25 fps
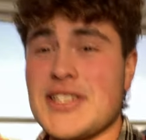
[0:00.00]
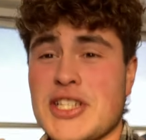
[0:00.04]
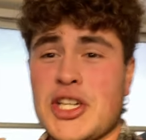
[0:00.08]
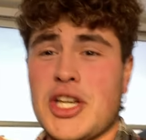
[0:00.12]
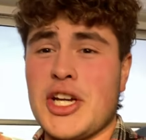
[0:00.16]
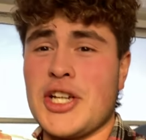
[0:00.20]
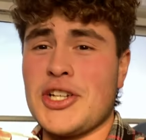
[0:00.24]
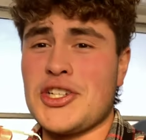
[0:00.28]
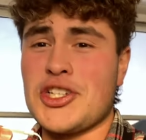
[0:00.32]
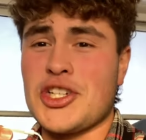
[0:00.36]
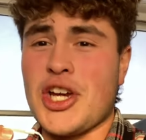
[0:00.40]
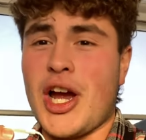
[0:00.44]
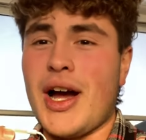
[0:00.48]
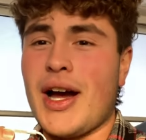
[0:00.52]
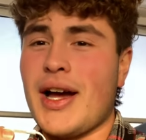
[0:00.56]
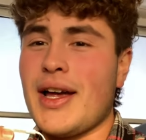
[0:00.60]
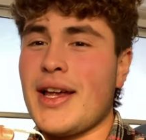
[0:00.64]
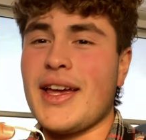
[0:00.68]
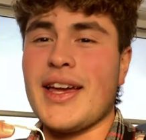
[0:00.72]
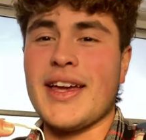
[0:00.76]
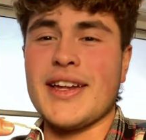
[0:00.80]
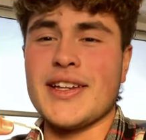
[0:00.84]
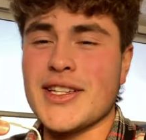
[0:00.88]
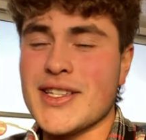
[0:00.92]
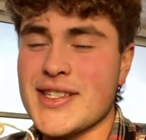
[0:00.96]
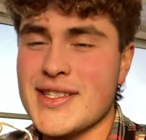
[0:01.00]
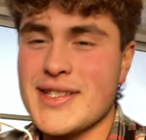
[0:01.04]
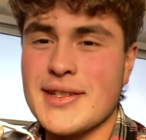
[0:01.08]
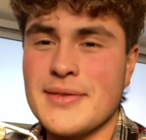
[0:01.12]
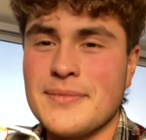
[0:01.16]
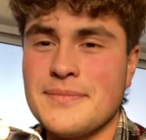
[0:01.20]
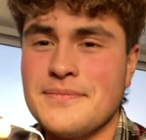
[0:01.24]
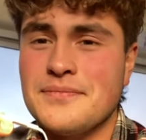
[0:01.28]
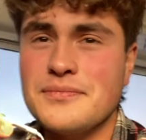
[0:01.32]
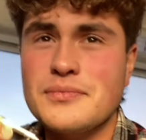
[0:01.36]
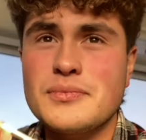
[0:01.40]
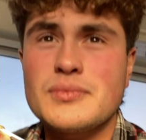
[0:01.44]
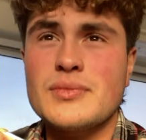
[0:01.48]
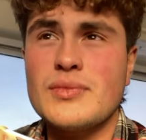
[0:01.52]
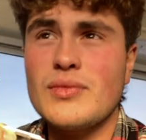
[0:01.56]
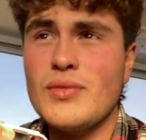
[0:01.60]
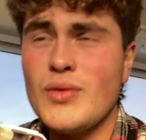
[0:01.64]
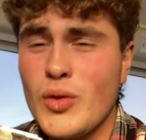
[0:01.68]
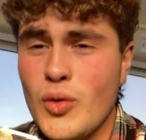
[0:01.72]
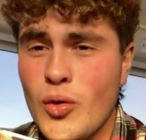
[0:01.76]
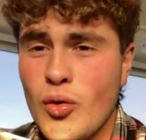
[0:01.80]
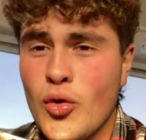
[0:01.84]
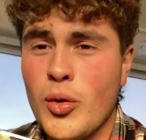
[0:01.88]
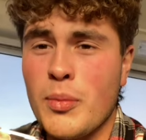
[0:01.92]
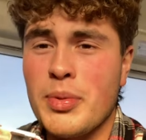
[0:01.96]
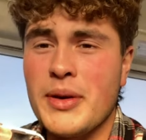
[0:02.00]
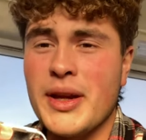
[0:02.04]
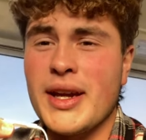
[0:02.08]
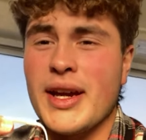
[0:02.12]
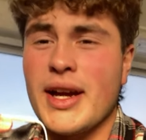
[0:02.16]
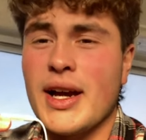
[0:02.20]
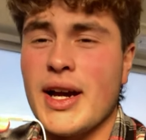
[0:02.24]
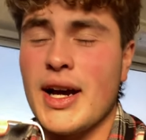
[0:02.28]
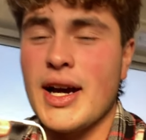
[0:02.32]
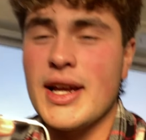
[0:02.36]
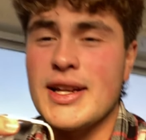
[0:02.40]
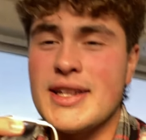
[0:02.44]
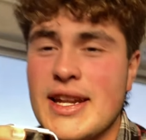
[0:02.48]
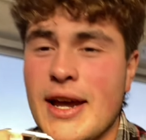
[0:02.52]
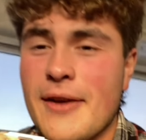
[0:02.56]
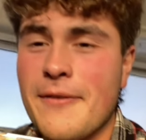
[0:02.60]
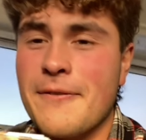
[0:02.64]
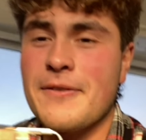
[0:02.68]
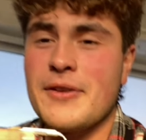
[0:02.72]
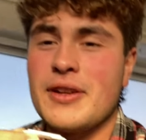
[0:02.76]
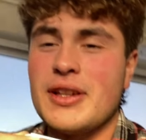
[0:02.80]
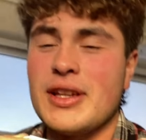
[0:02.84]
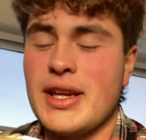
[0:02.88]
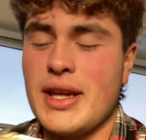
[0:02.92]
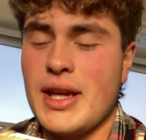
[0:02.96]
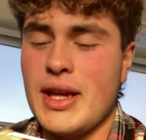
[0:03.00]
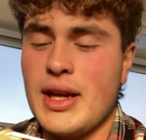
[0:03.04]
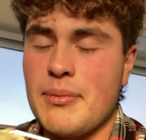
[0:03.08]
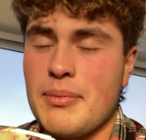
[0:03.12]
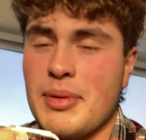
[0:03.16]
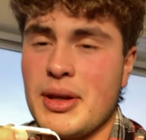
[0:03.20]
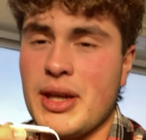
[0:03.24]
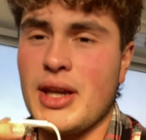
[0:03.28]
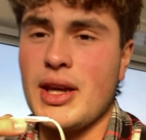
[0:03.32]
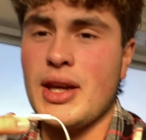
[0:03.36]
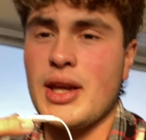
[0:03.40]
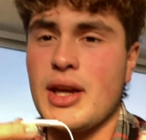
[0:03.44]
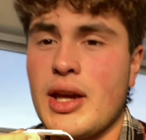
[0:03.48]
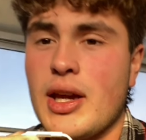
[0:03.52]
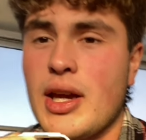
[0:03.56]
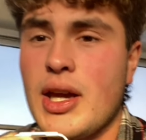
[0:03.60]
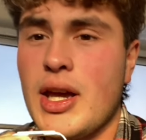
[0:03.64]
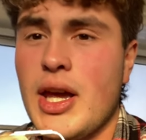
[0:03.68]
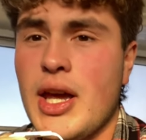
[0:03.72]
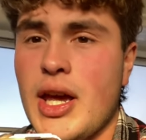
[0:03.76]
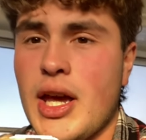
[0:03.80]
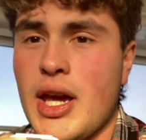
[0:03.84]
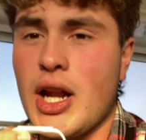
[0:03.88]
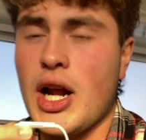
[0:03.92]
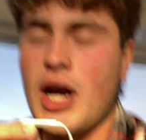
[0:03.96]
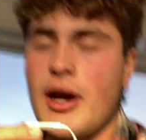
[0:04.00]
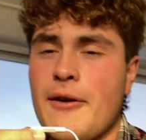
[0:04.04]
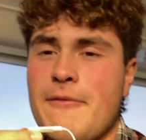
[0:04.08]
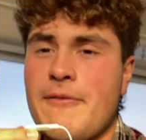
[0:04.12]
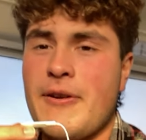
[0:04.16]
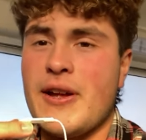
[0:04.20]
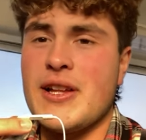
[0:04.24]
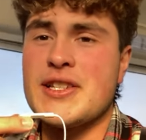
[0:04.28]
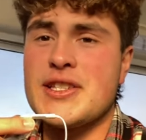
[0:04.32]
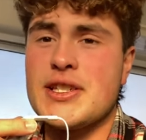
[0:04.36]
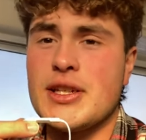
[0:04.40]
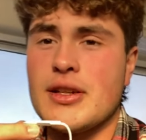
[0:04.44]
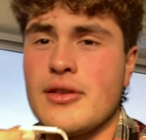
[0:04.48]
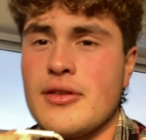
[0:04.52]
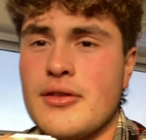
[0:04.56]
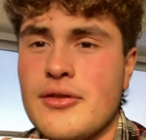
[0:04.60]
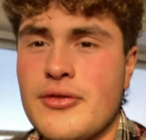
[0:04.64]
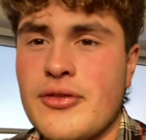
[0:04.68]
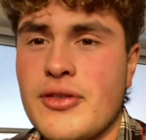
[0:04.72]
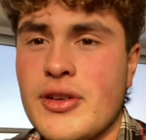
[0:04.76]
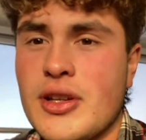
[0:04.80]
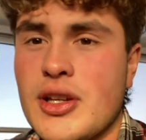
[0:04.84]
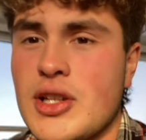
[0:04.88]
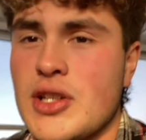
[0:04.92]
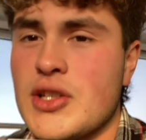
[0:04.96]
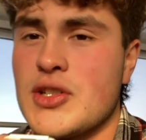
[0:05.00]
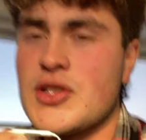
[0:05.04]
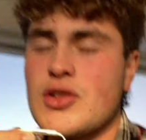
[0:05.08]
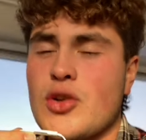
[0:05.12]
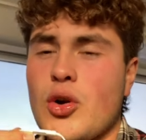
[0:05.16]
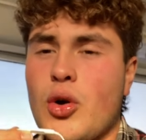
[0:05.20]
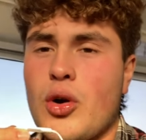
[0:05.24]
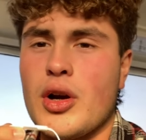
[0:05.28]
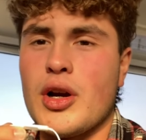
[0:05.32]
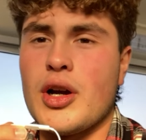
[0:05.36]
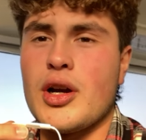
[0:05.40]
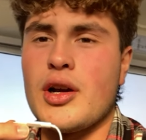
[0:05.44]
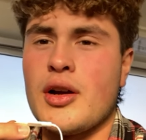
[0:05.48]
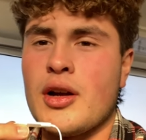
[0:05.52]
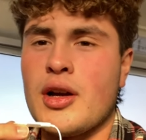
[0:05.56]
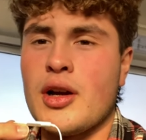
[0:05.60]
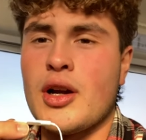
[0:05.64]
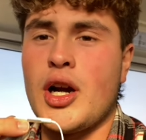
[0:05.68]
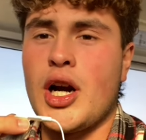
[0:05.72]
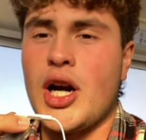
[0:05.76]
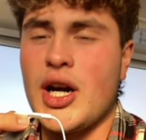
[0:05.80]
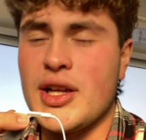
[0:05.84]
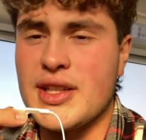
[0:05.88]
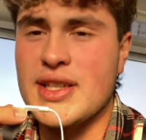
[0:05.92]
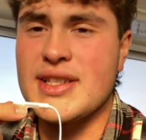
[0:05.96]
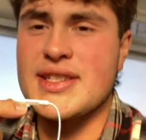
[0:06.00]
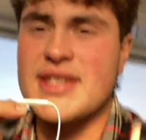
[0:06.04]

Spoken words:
a good shot, and just will be definitely be an offensive scorer on the